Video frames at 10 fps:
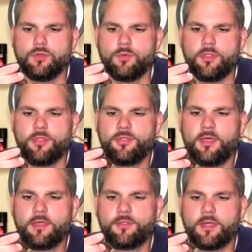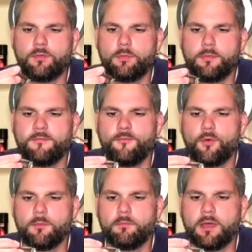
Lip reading: you would think that it would perform